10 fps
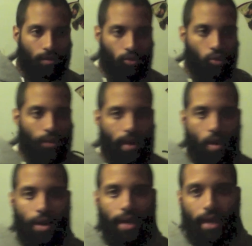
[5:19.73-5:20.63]
do like
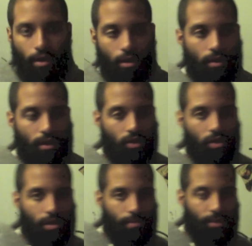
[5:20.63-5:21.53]
organic cookies or
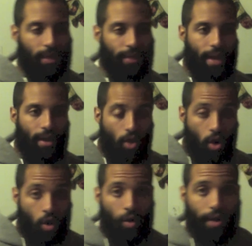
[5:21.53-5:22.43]
something like that
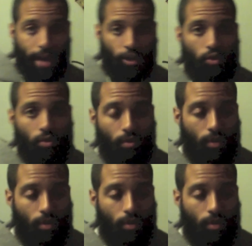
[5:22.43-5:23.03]
or natural